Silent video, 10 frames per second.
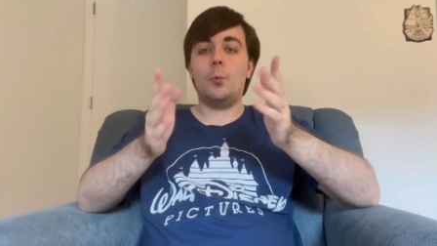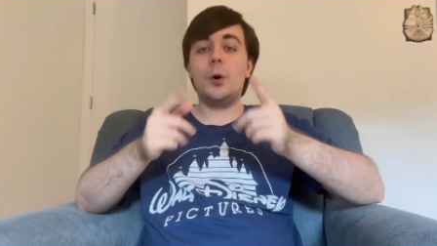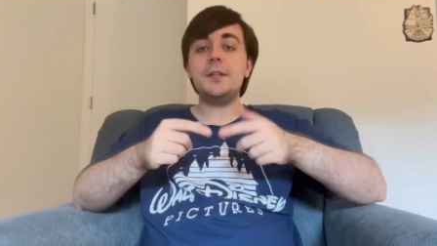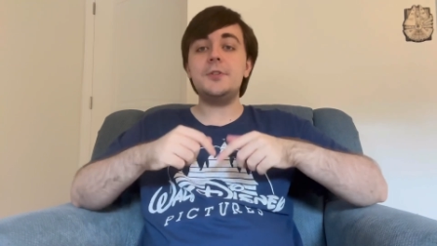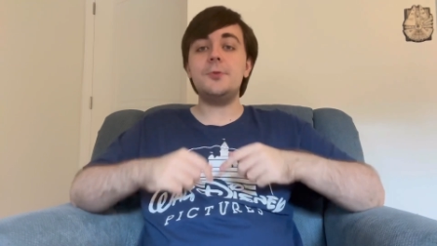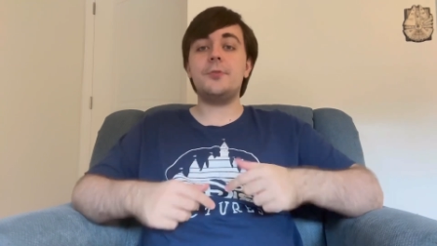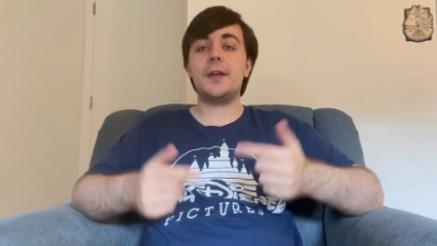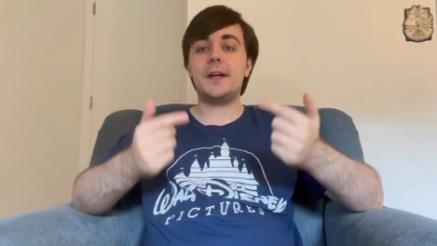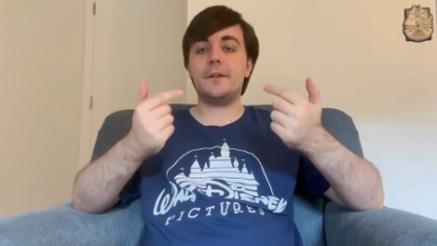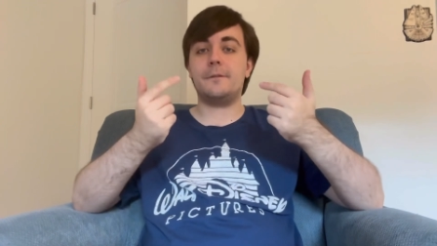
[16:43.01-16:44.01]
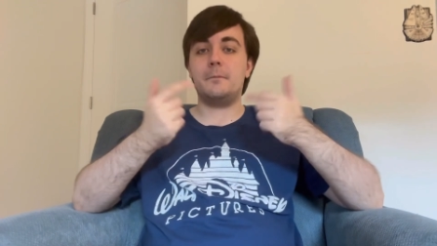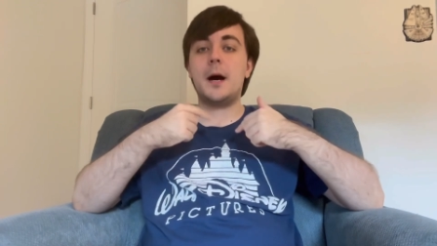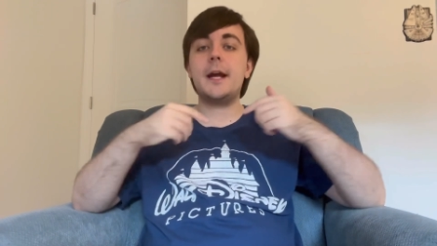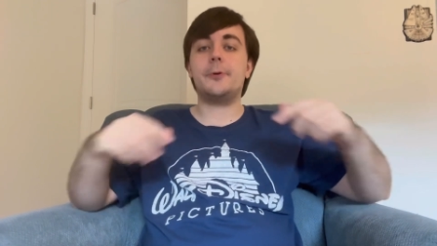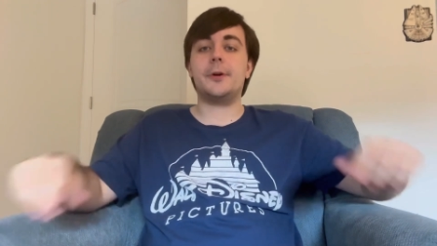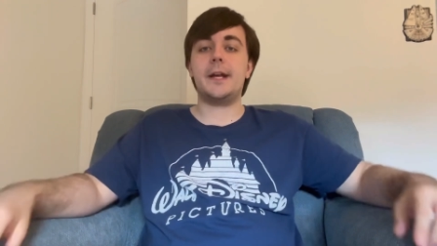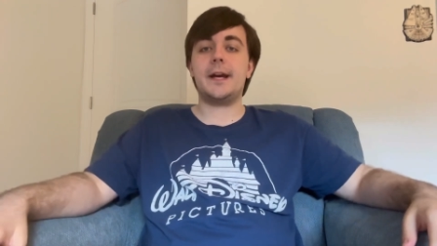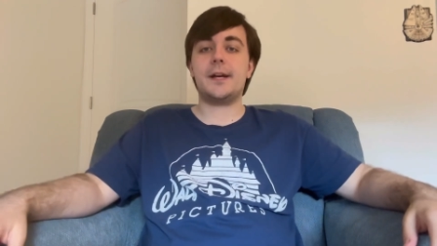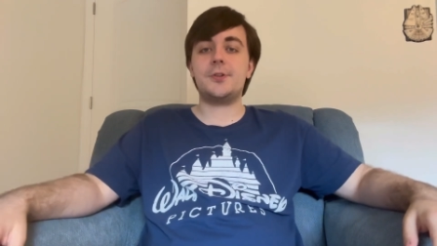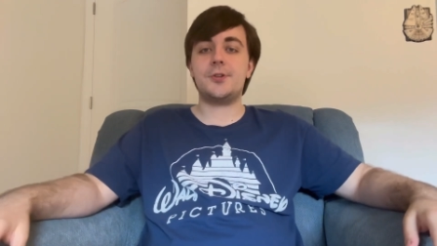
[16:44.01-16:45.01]
What did you think of my
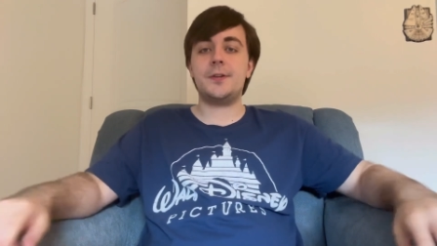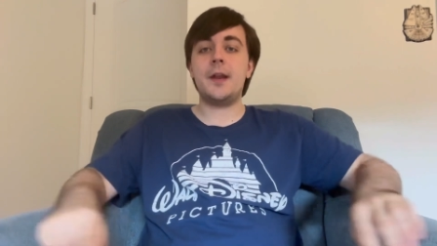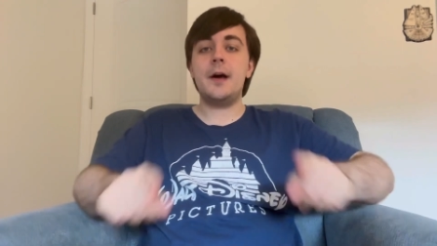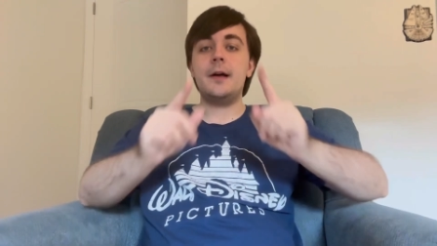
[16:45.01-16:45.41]
reaction?